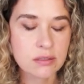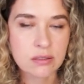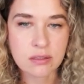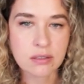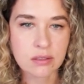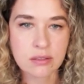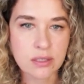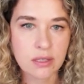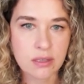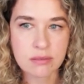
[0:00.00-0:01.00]
like
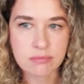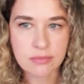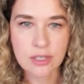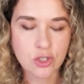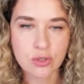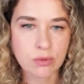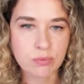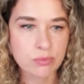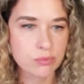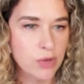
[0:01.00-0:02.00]
the actual
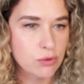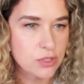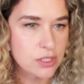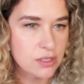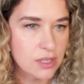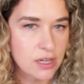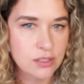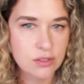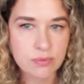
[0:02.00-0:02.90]
bouncing light.